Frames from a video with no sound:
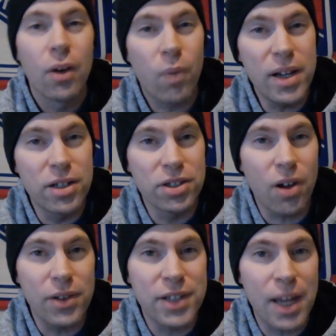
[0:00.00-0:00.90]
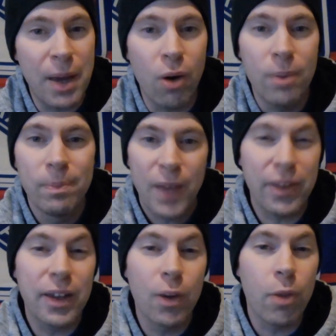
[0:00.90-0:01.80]
Rangers call the timeout, and
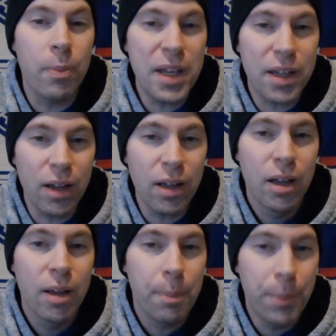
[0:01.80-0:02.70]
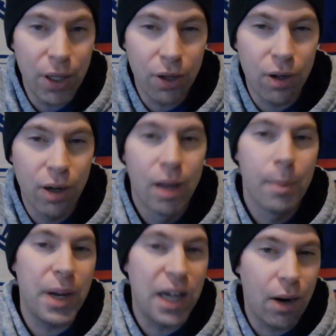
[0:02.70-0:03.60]
they go with Mika, Miller,
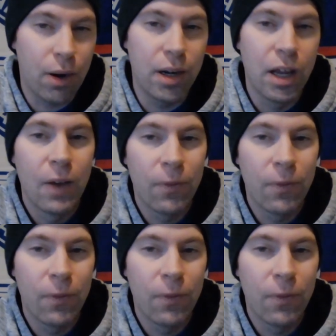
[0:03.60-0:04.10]
Panarin,